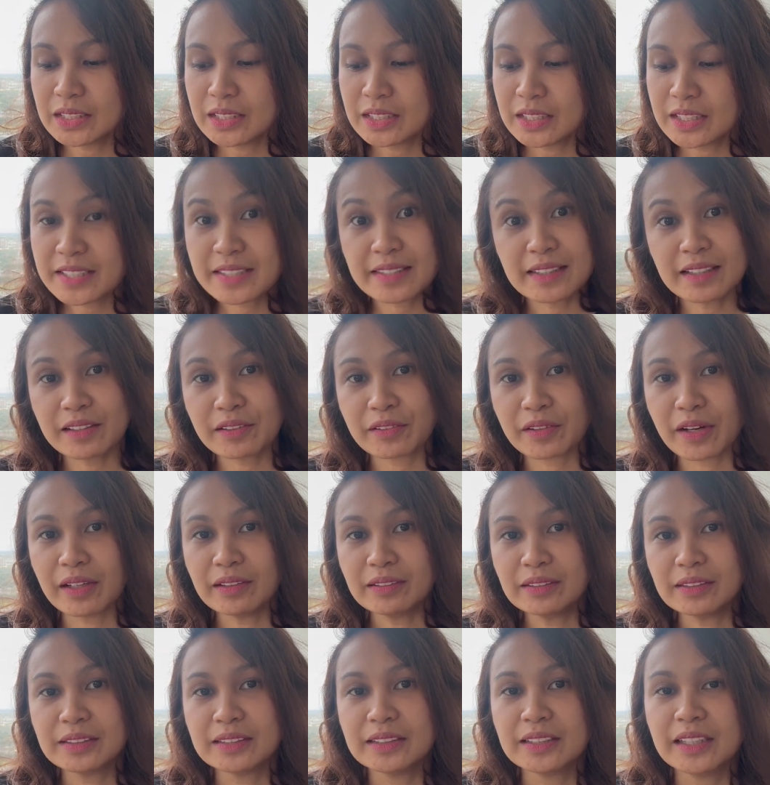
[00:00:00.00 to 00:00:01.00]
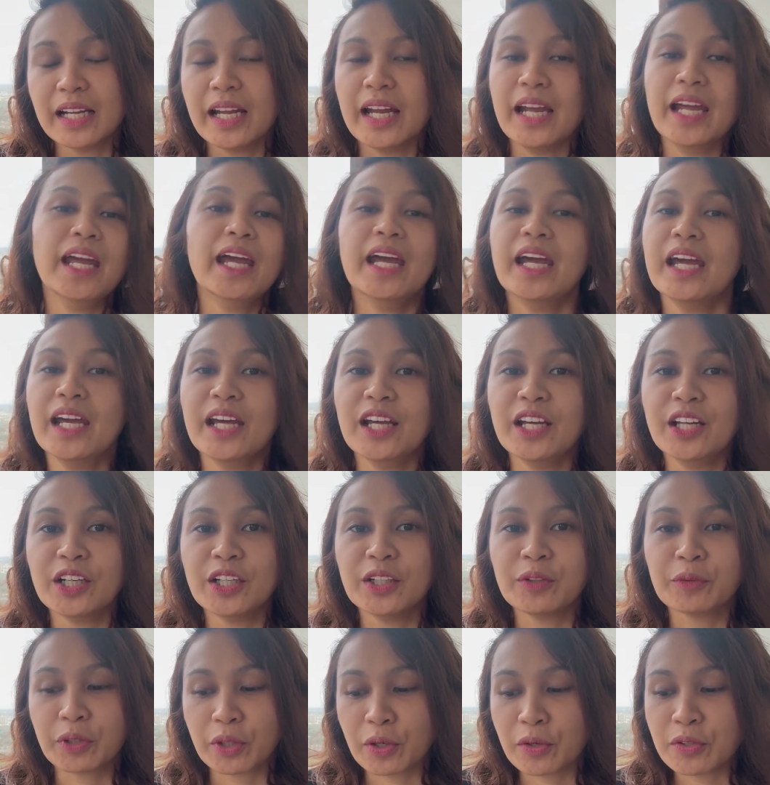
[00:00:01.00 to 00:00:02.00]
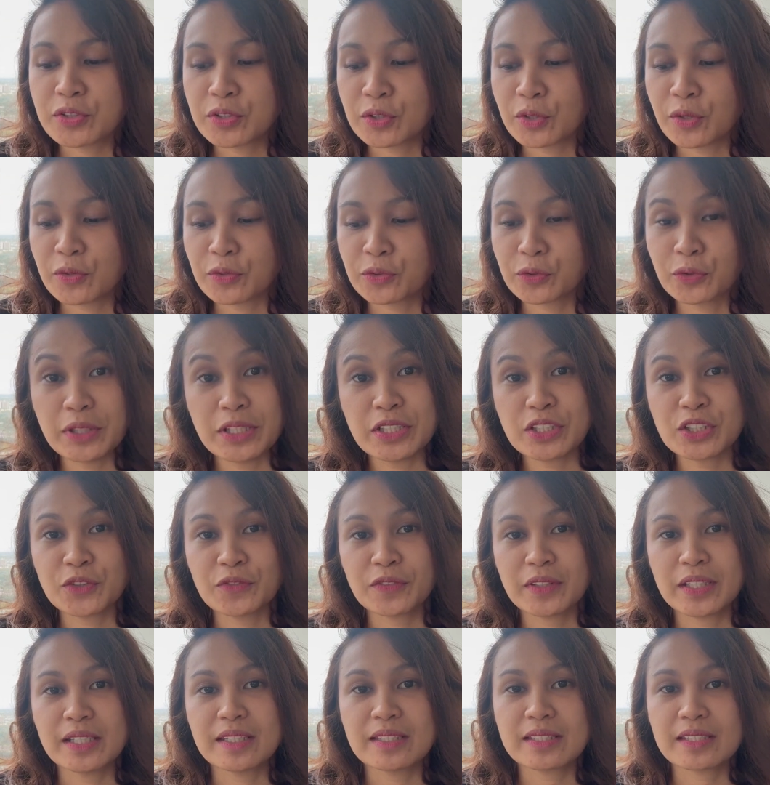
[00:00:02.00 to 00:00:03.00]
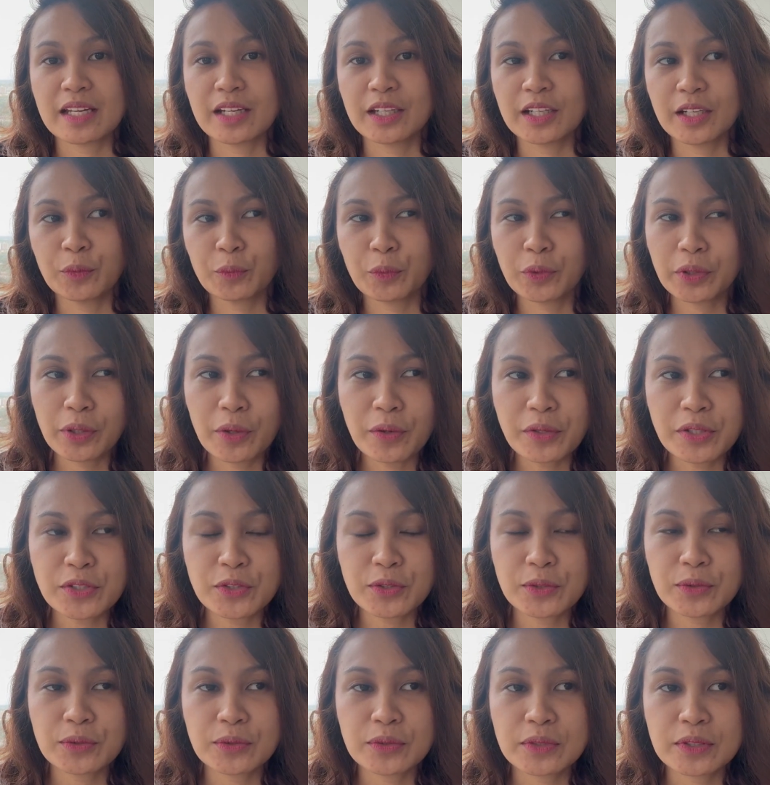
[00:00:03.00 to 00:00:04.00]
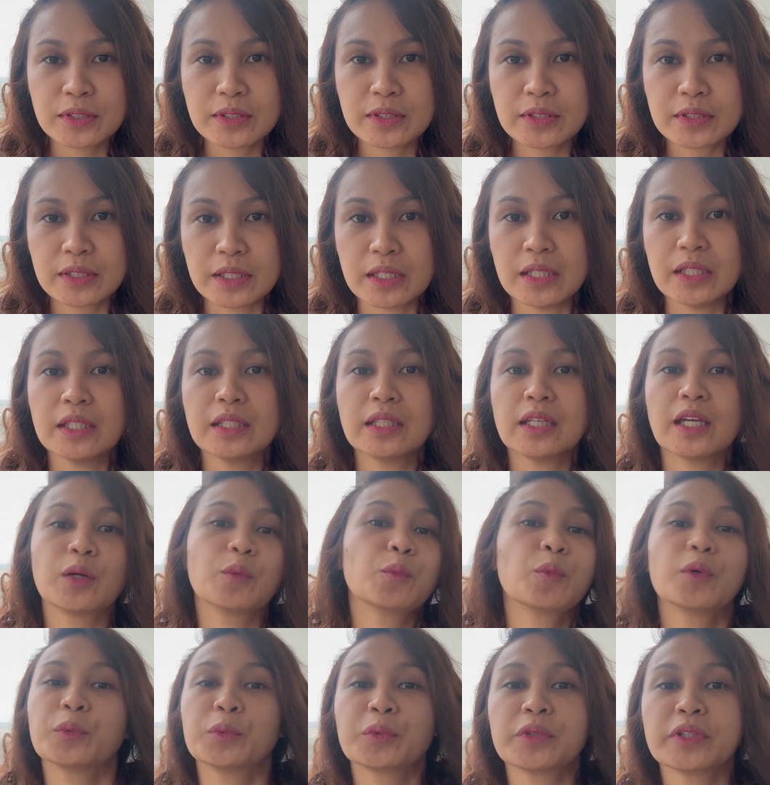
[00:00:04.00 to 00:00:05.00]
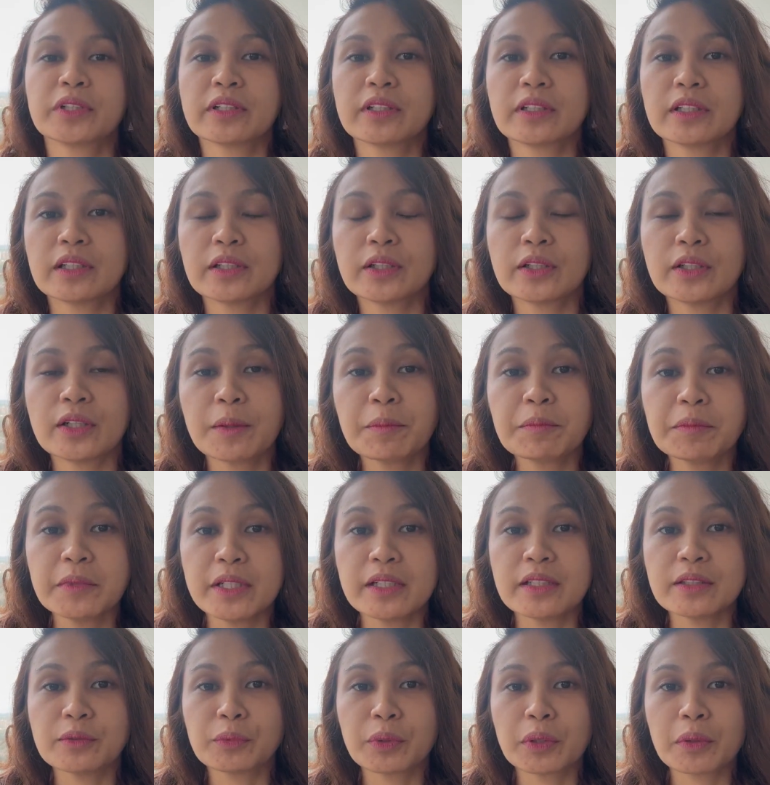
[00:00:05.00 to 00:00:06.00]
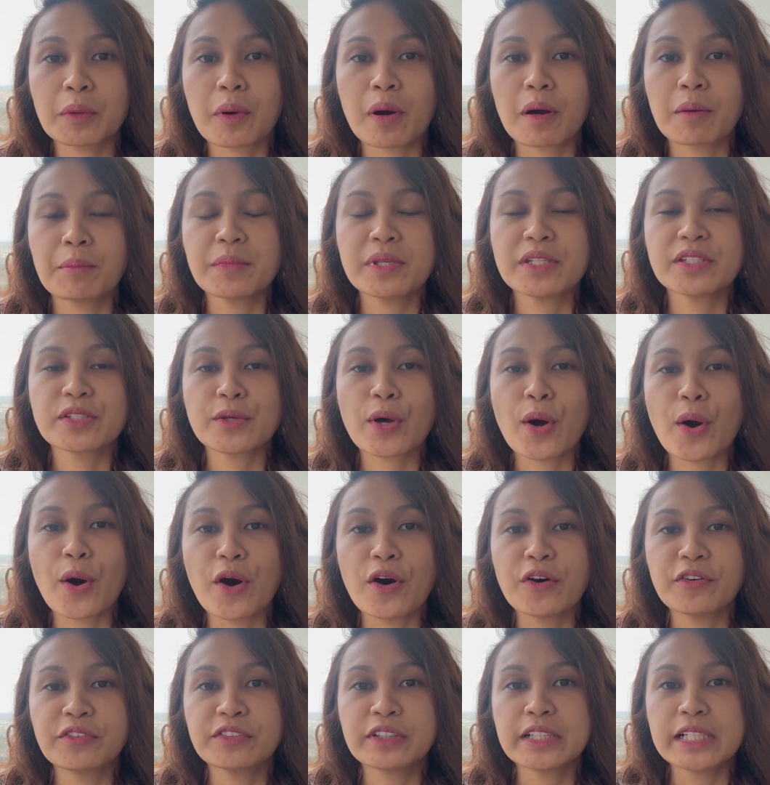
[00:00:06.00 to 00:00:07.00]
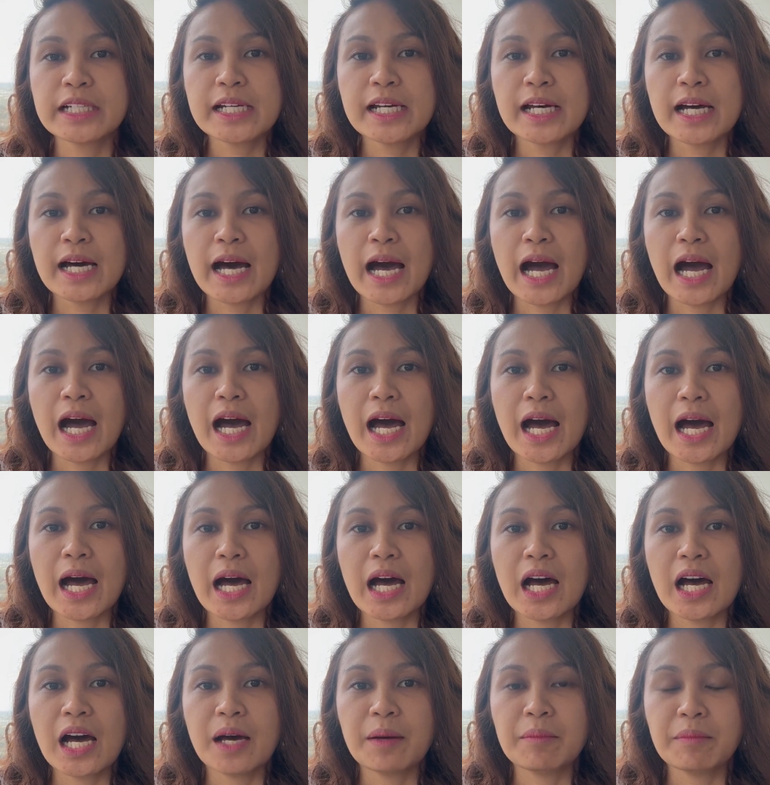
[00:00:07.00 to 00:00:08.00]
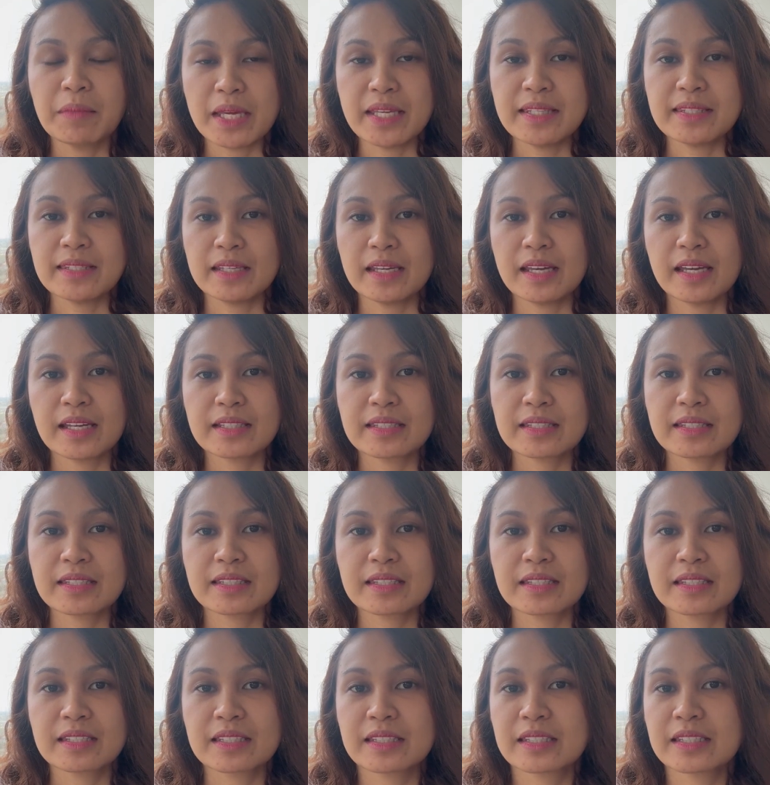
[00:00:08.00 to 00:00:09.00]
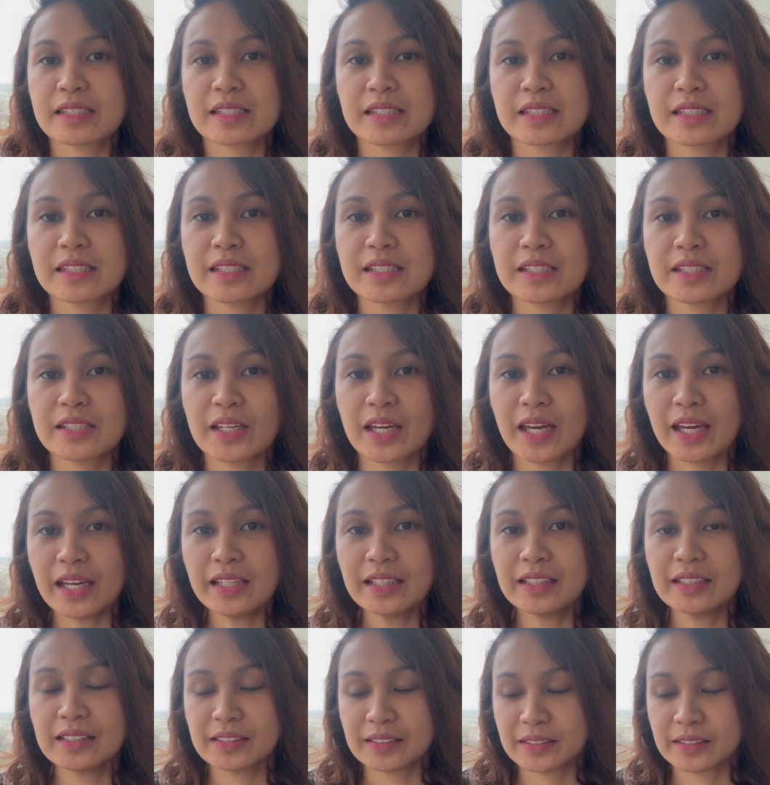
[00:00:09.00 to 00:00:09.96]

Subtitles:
stick around and we're going to go through each of these, and then we're going to see like what were the updated requirements of ACS. Okay,